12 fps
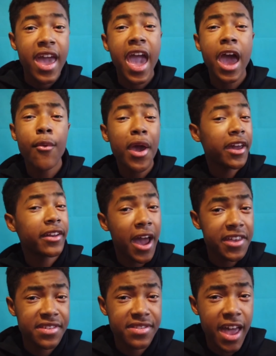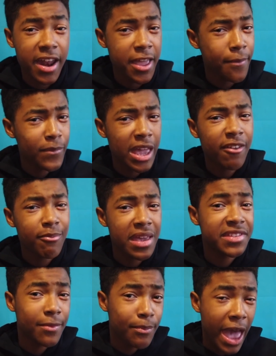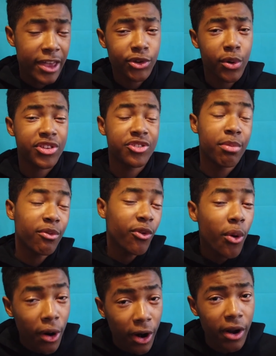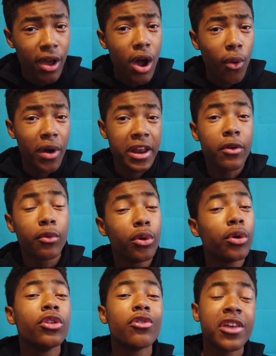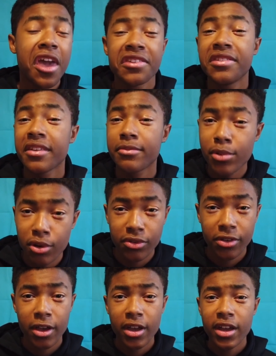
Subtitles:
and recognizes that it may have made some bad choices before when it ruled those cases as moot.